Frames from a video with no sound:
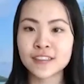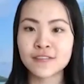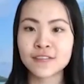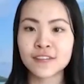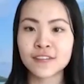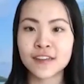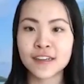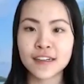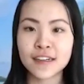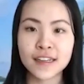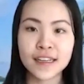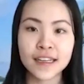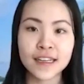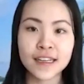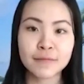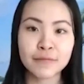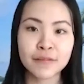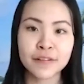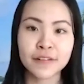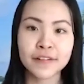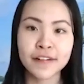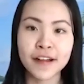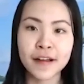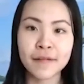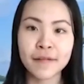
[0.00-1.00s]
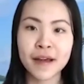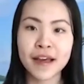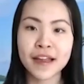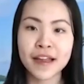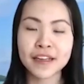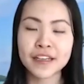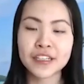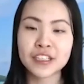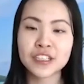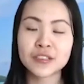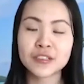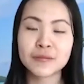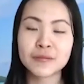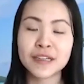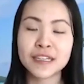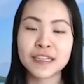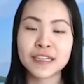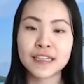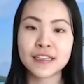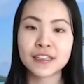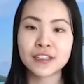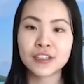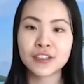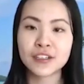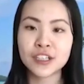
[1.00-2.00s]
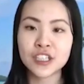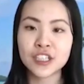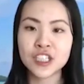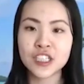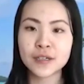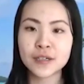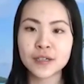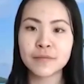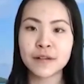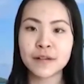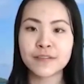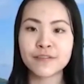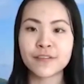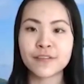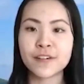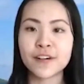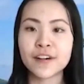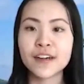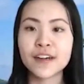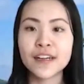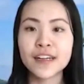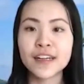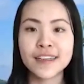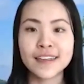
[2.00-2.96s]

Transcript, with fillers: or get a program management internship before